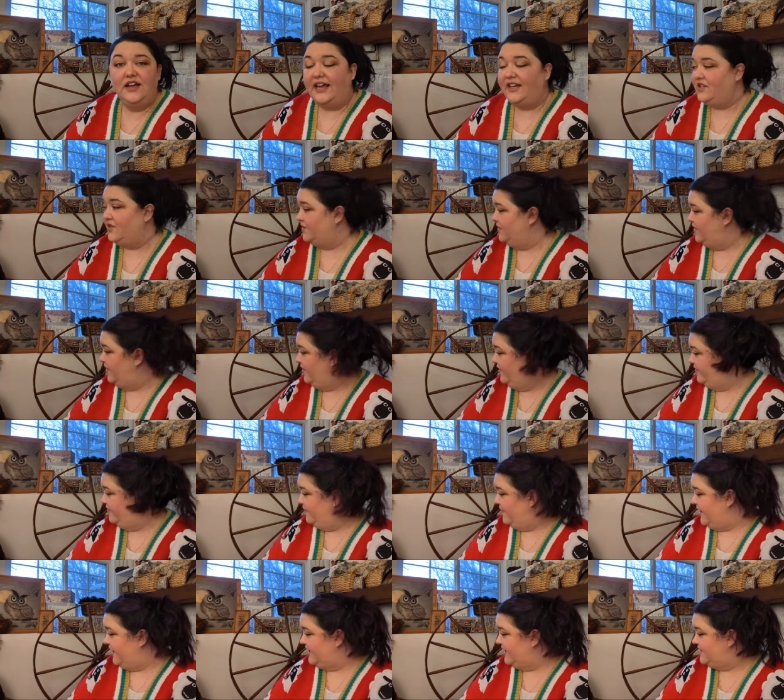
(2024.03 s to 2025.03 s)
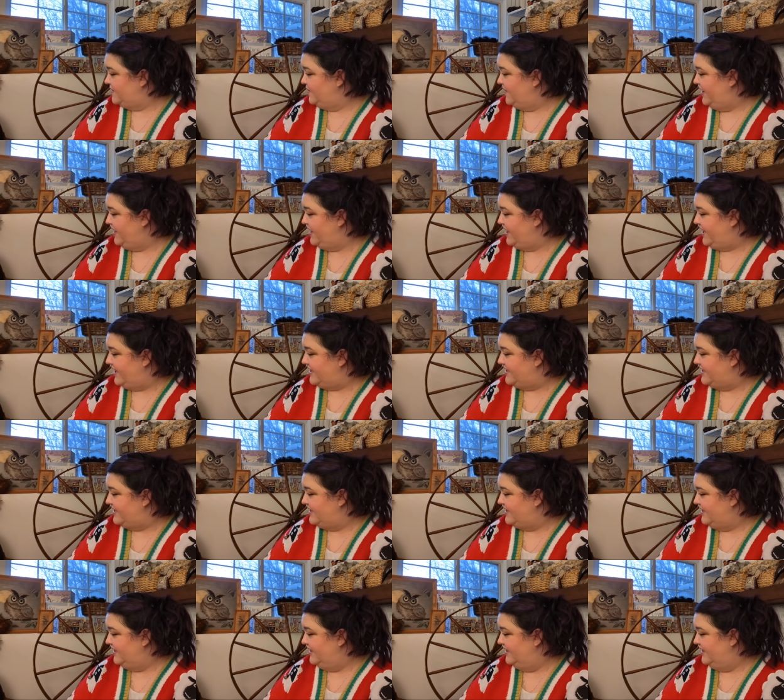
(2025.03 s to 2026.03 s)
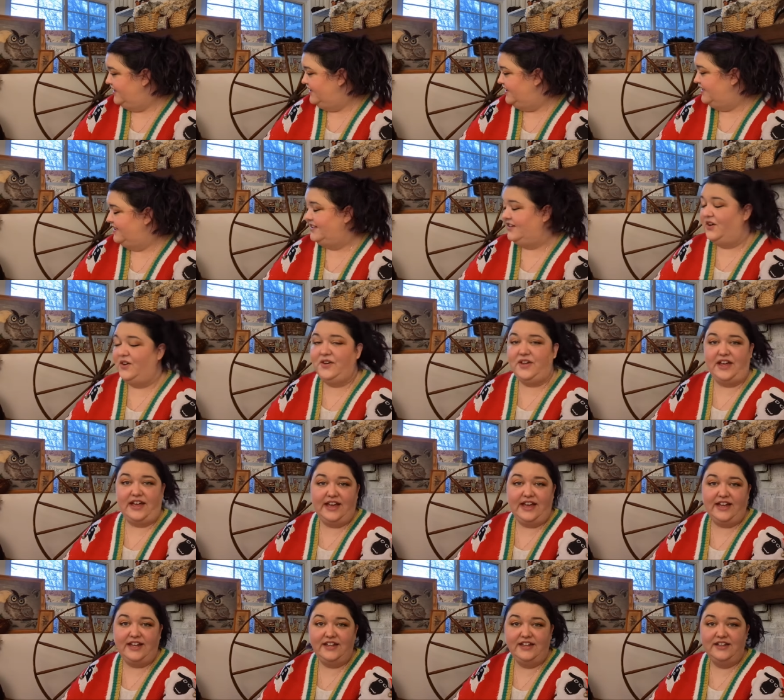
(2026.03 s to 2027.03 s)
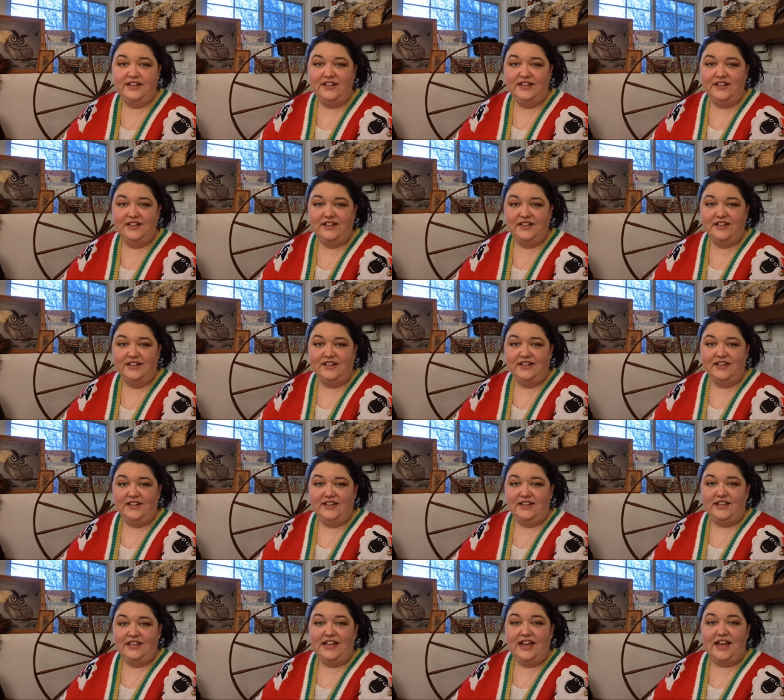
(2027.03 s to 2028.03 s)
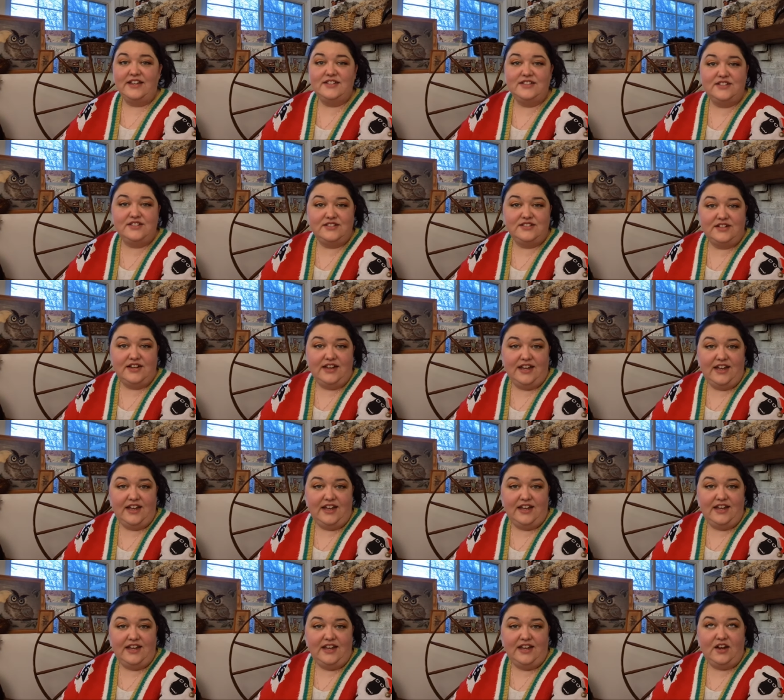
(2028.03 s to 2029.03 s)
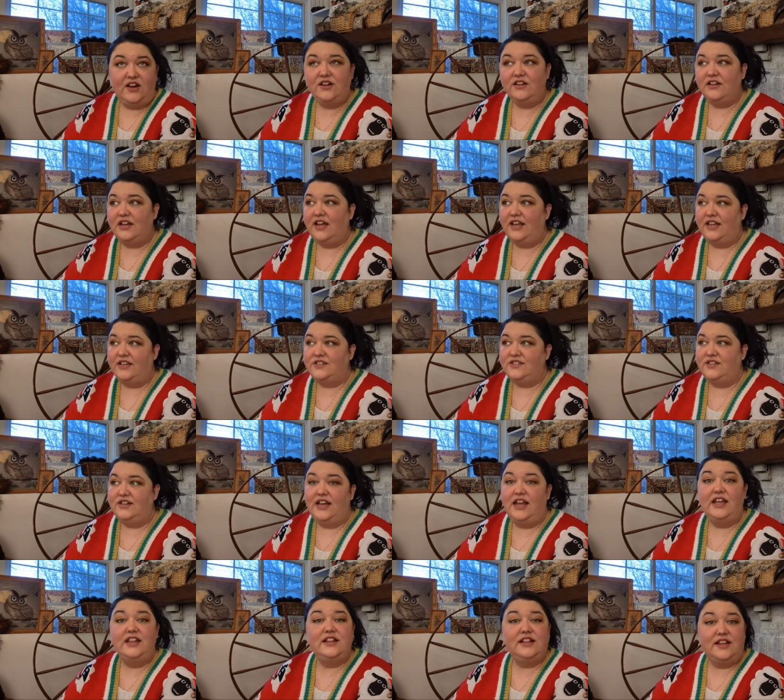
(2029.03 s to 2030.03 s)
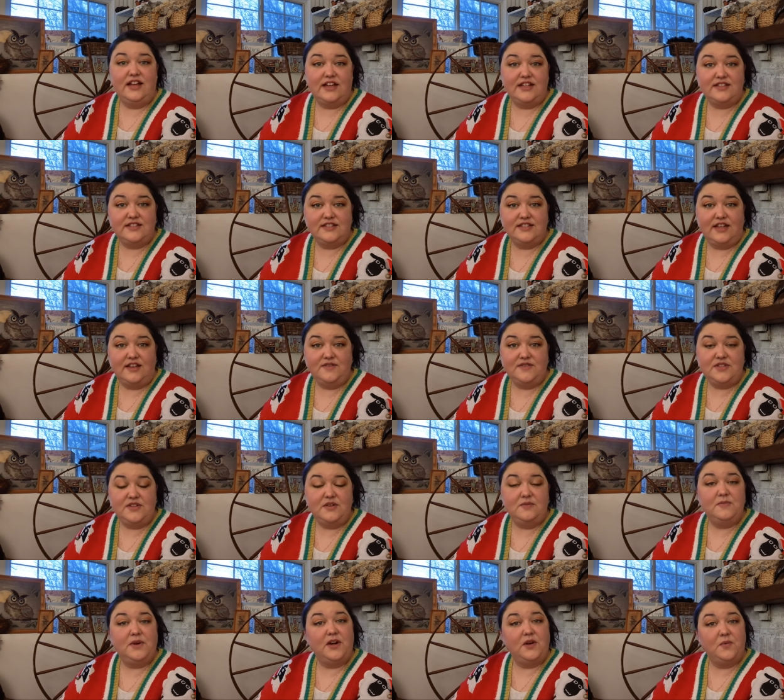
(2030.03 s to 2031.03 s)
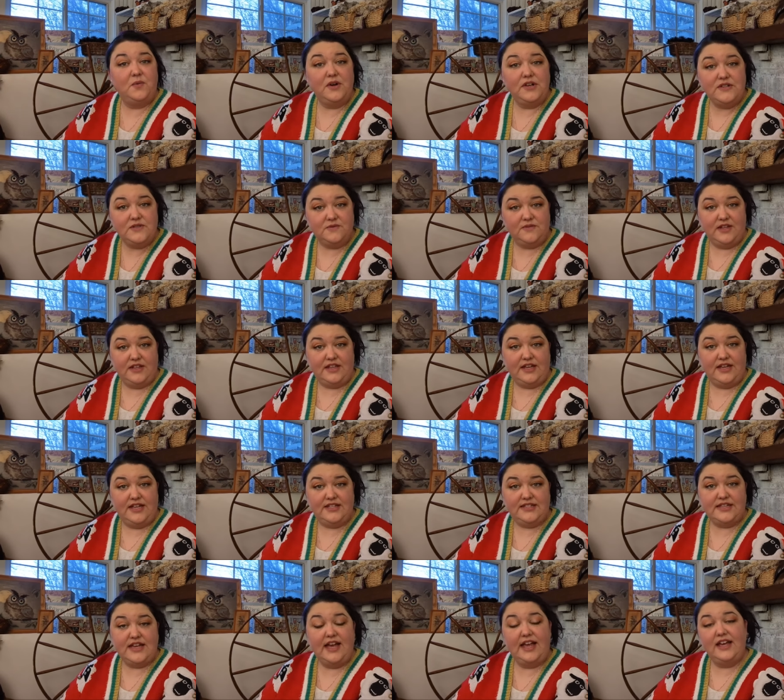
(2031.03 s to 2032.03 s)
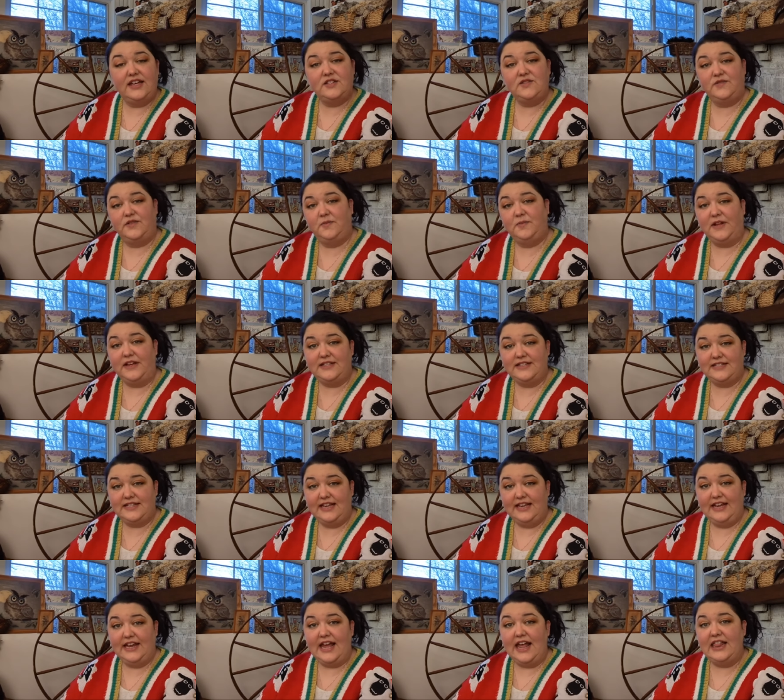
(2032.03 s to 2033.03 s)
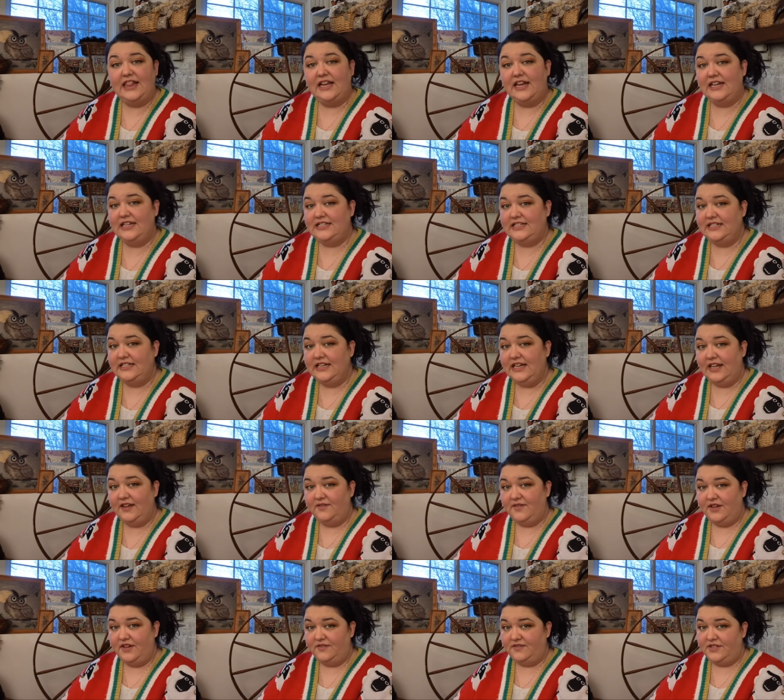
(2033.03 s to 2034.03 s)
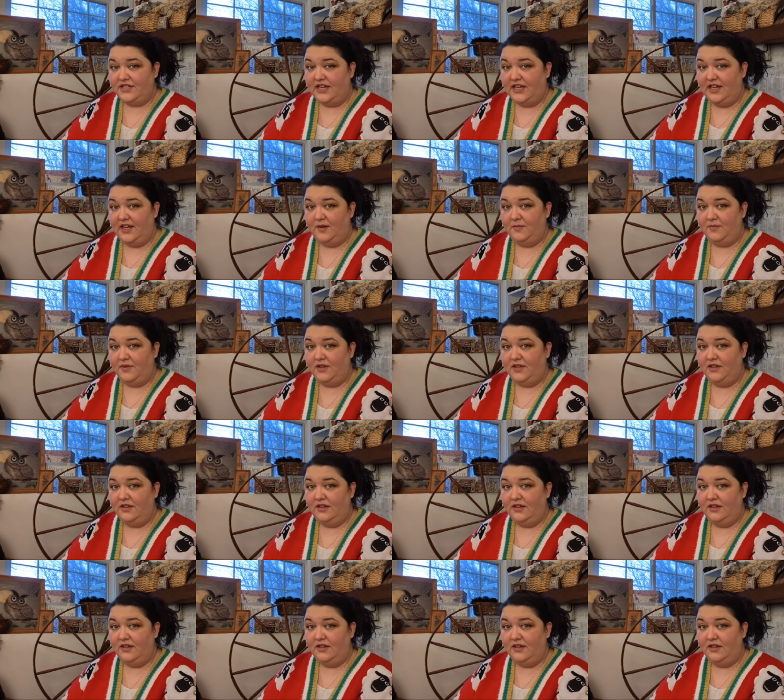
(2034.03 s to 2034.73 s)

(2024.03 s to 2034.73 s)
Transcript: I don't know if Mark is with us. Okay. Yesterday, or not yesterday, in the last live stream, Mark was with us. I asked for a blessing and then I didn't give enough time